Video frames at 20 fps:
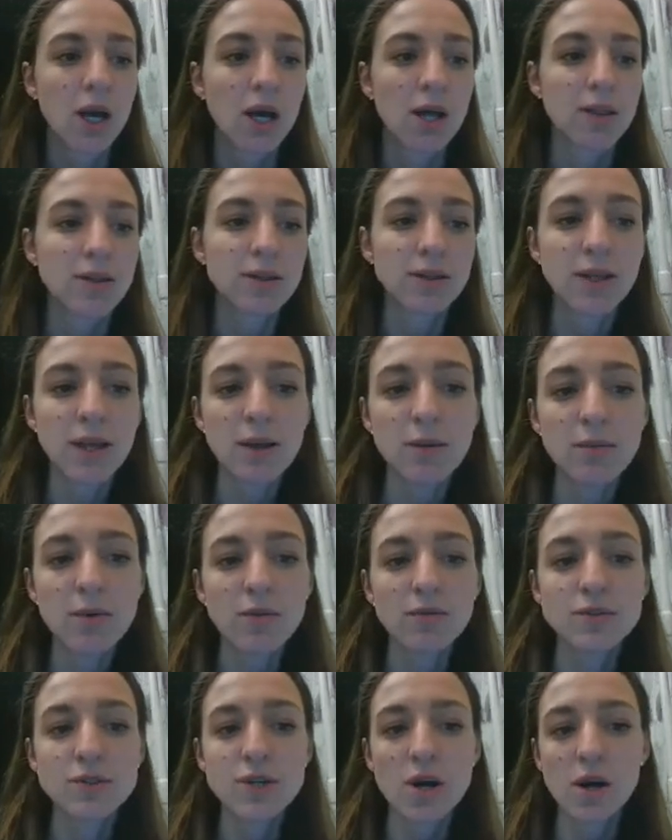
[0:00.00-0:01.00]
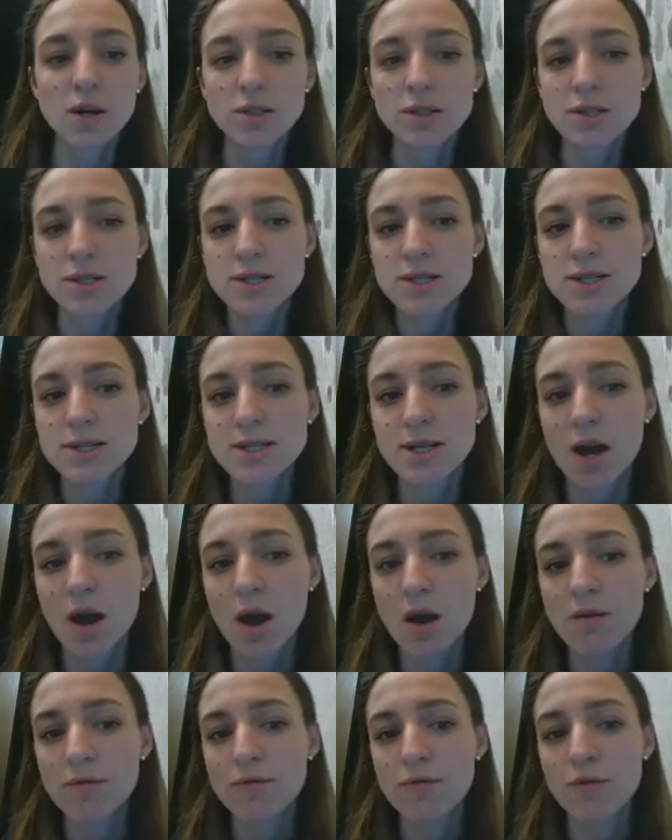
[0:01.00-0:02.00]
The name of doctors
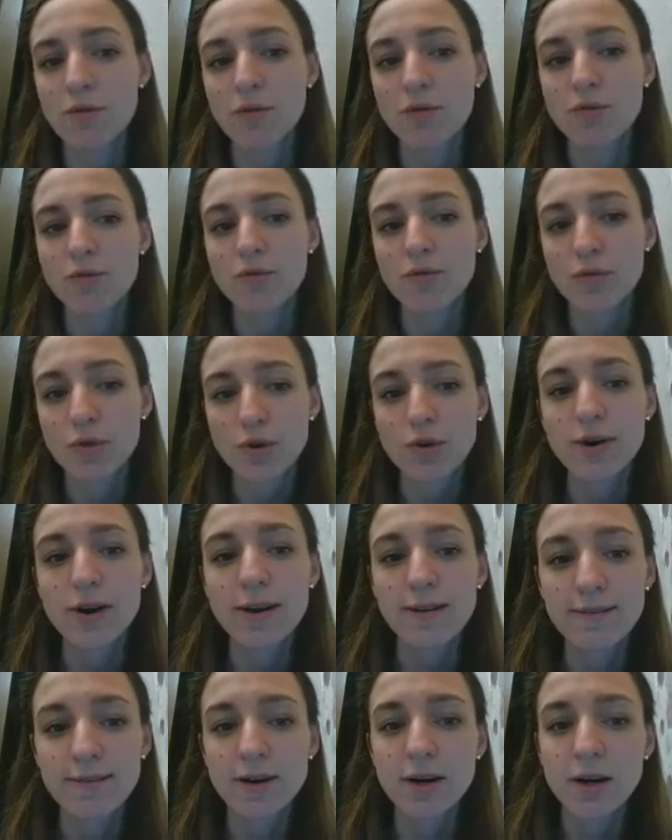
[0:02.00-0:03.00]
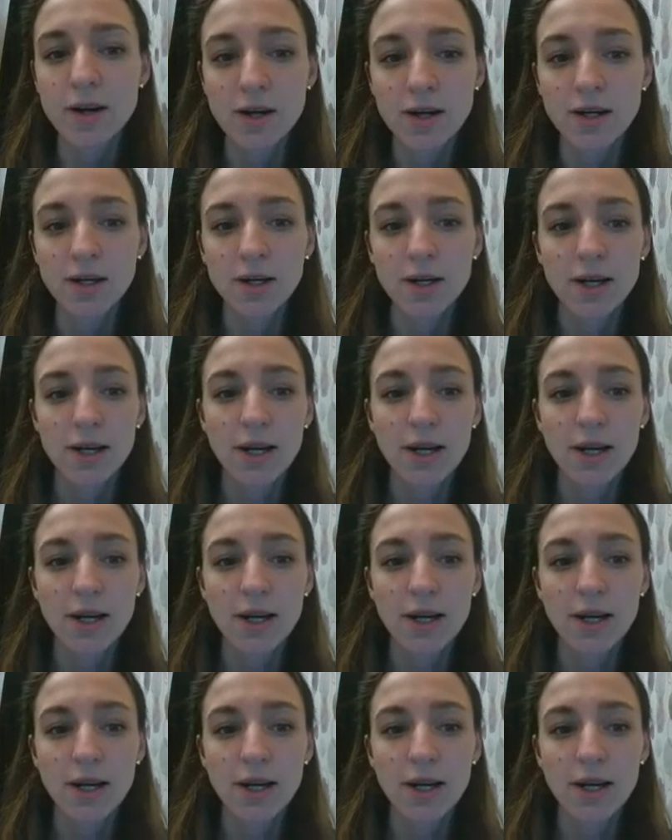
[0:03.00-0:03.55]
are for forever